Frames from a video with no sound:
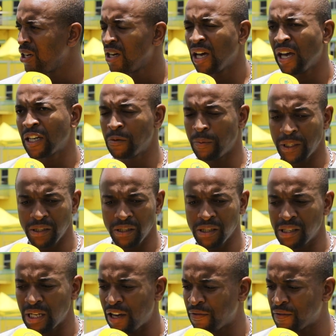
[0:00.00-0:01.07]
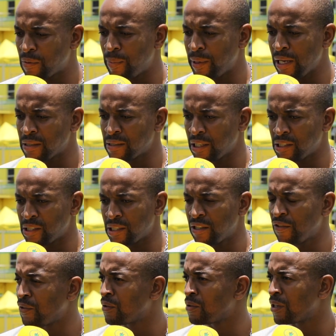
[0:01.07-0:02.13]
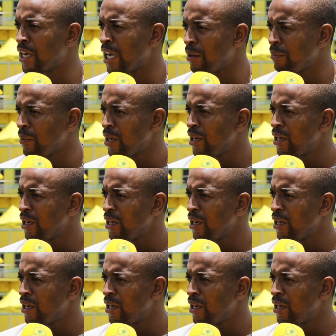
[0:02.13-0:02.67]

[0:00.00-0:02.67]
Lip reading: especially after playing such a difficult game.